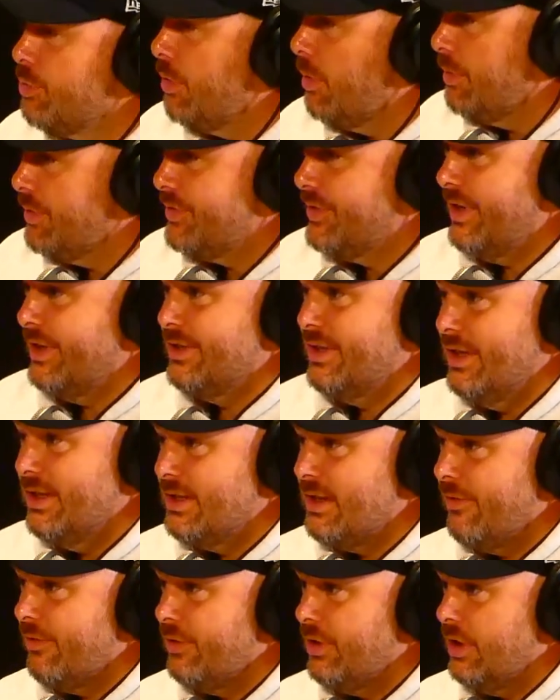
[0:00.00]
we're about 16,
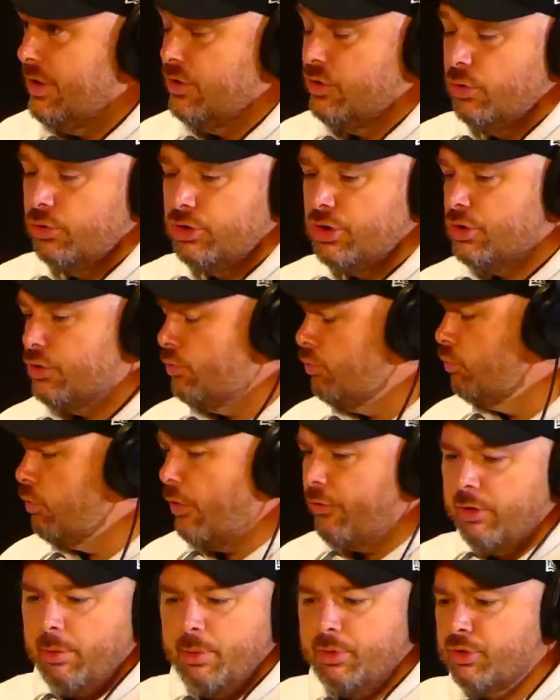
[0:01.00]
17. So just
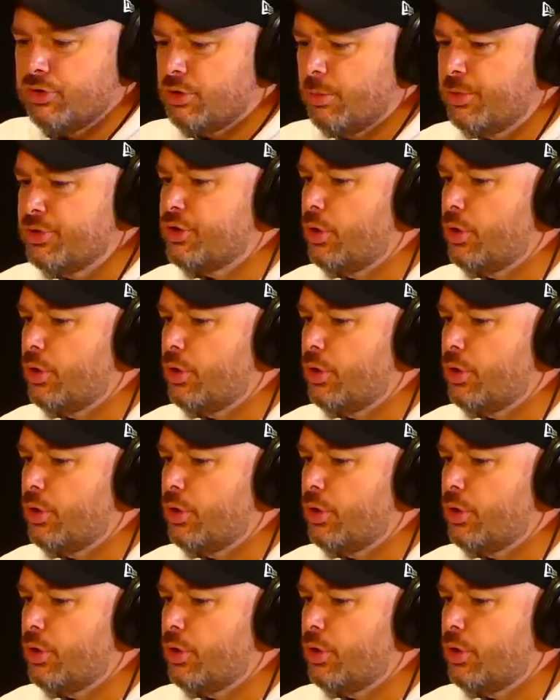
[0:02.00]
roughly about those numbers,